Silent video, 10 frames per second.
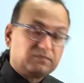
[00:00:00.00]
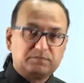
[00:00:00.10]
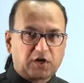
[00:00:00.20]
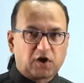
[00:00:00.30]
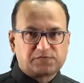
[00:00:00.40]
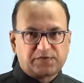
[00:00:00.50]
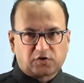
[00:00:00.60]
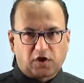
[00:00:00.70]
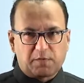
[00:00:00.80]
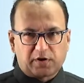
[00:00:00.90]
Because we are
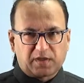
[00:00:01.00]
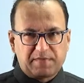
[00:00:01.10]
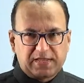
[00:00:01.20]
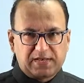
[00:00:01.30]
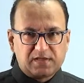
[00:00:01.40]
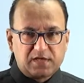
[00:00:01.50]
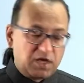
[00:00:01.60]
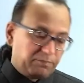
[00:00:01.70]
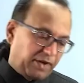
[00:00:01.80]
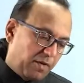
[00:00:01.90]
talking about a male,
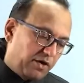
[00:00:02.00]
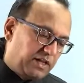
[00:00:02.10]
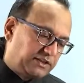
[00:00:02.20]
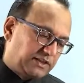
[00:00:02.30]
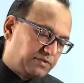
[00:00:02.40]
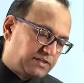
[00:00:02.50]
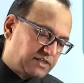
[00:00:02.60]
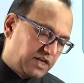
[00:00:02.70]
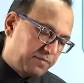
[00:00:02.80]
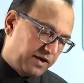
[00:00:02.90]
primordial germ
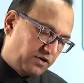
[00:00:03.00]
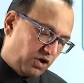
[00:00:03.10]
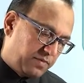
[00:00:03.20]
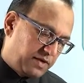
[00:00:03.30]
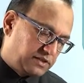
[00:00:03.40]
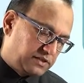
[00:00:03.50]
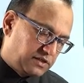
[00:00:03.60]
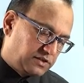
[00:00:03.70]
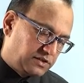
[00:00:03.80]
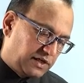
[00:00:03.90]
cells remain dormant
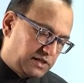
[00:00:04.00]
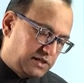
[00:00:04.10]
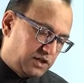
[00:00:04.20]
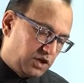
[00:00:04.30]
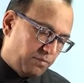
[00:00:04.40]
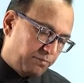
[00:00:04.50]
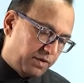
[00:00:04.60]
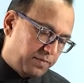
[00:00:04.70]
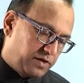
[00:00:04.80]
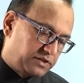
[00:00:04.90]
till
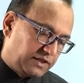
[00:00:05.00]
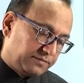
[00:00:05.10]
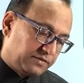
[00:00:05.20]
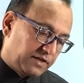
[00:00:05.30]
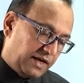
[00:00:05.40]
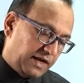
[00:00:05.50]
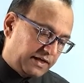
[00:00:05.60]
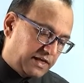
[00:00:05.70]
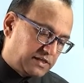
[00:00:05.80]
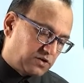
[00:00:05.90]
puberty. It
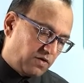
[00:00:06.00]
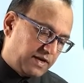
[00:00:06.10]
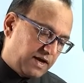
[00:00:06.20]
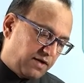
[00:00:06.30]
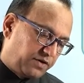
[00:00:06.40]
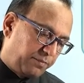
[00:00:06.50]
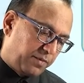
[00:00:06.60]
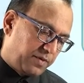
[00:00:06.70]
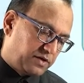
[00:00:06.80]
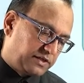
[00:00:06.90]
is only after
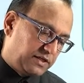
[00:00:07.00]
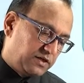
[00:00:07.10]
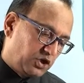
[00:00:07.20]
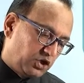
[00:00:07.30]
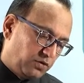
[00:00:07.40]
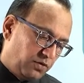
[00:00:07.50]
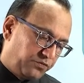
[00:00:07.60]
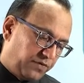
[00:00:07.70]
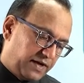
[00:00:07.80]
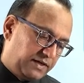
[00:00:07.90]
puberty you will
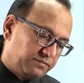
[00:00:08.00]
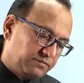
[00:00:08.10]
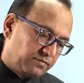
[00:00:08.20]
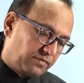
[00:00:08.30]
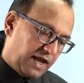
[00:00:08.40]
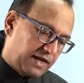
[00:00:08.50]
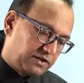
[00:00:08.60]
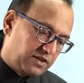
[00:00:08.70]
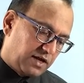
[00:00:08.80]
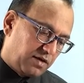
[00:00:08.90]
find that
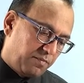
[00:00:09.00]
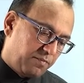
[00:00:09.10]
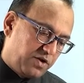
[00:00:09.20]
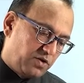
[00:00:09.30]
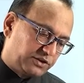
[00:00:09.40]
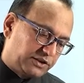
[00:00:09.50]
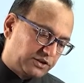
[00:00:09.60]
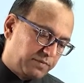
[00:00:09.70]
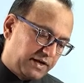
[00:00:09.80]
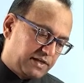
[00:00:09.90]
the
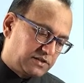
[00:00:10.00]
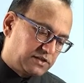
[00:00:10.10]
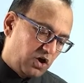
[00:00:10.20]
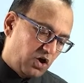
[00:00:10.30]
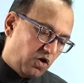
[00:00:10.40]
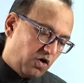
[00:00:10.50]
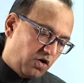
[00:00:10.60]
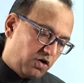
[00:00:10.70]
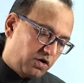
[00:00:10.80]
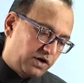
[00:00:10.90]
meiosis begins
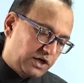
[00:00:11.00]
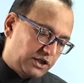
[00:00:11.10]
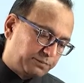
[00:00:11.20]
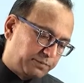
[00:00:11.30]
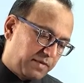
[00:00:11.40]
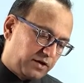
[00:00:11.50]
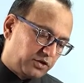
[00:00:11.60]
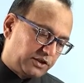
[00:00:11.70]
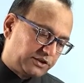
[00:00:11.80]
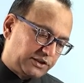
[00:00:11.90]
or
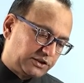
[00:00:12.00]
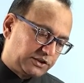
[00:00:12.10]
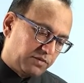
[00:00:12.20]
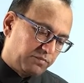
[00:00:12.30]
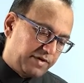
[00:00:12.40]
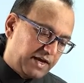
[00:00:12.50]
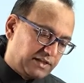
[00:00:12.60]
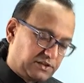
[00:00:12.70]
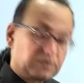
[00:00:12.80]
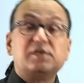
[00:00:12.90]
spermatogenesis
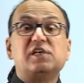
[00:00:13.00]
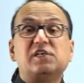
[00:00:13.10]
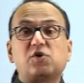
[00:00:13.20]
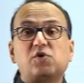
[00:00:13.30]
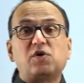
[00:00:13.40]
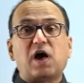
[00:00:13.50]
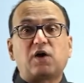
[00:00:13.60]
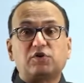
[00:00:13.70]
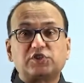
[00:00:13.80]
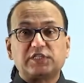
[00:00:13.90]
begins. So a
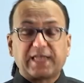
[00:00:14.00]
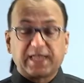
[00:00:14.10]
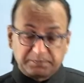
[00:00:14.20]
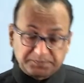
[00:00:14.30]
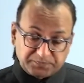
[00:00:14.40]
question came,